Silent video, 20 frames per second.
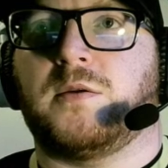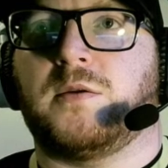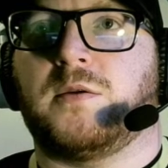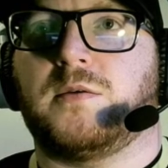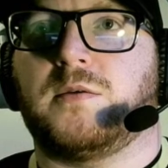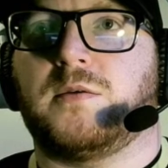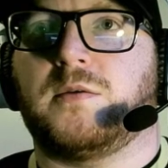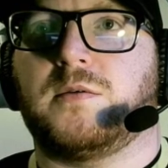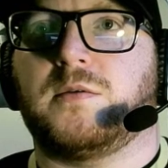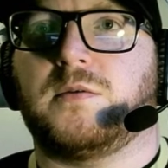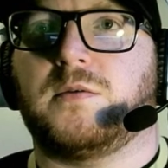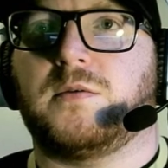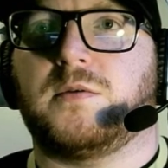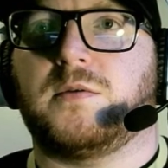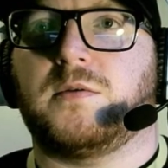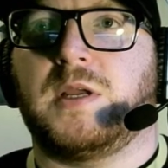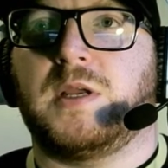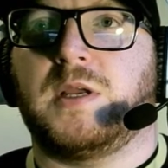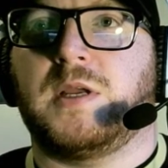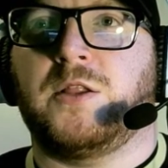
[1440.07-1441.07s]
He
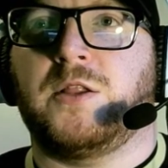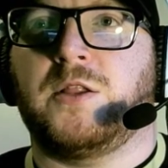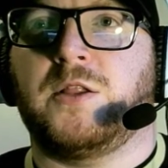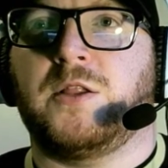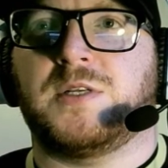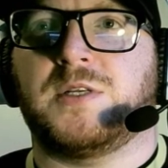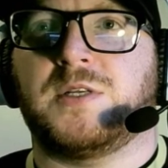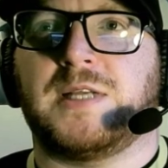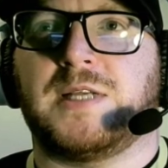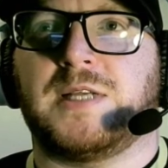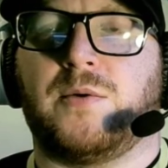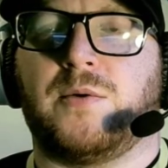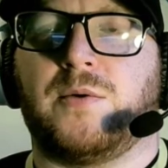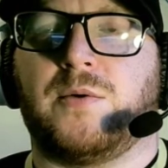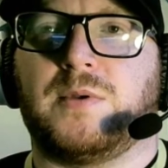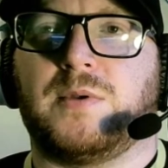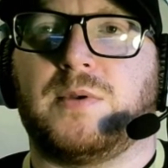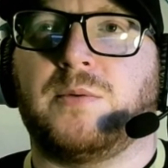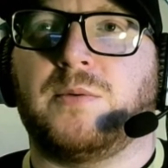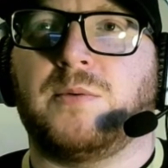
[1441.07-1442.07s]
loses out. Now Derby
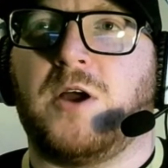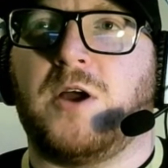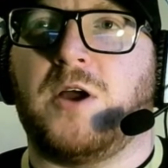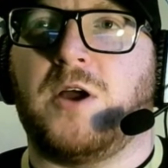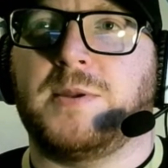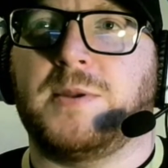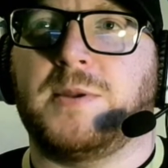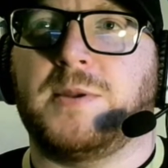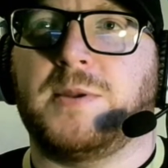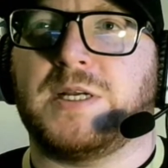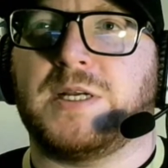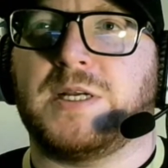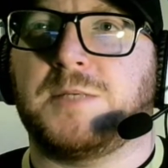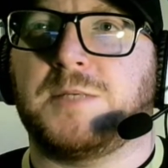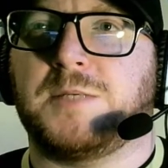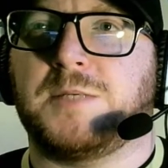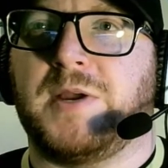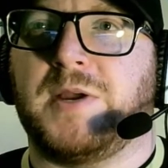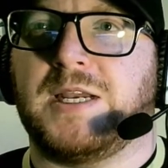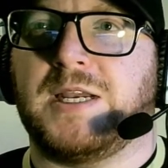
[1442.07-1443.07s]
try to spring an attack
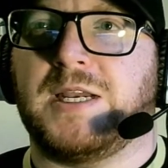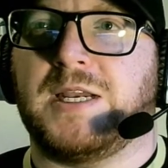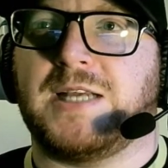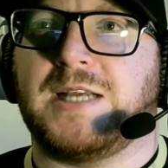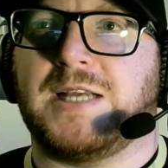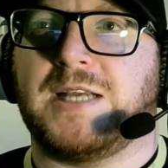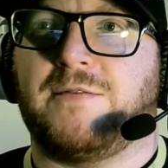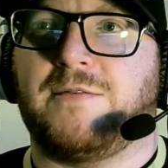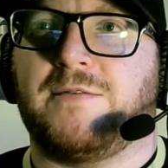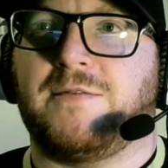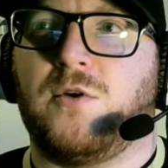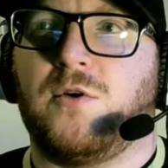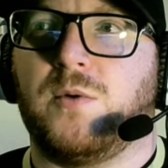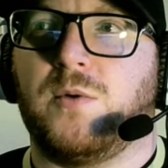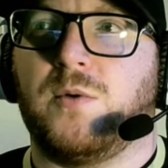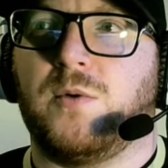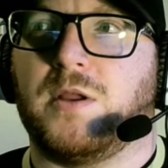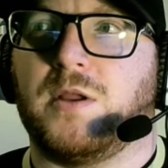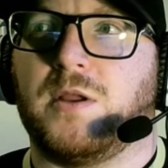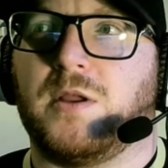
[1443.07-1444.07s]
forward
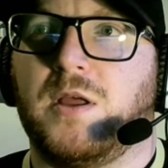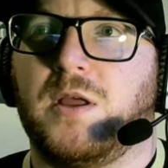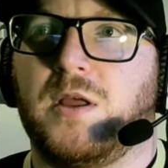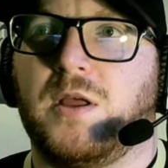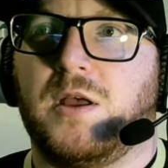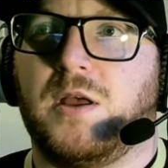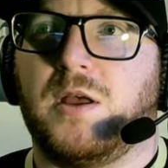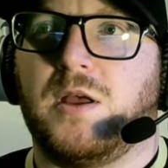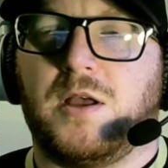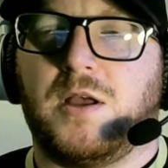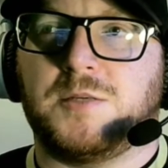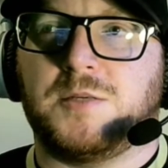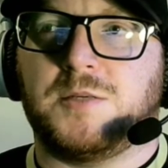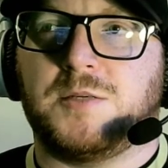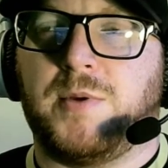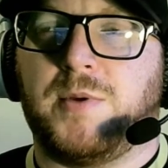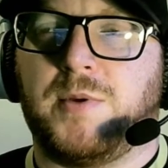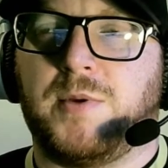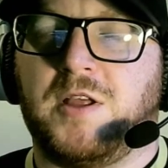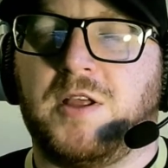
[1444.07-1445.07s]
as Burnley have pushed
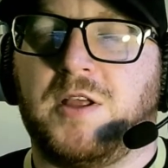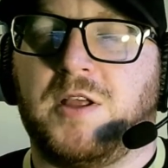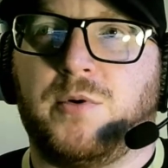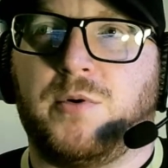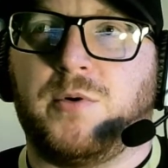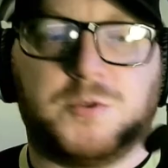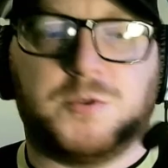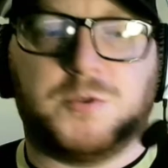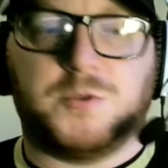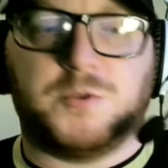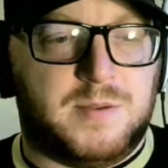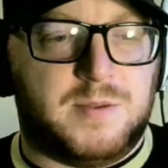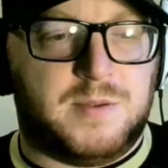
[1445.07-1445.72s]
people forward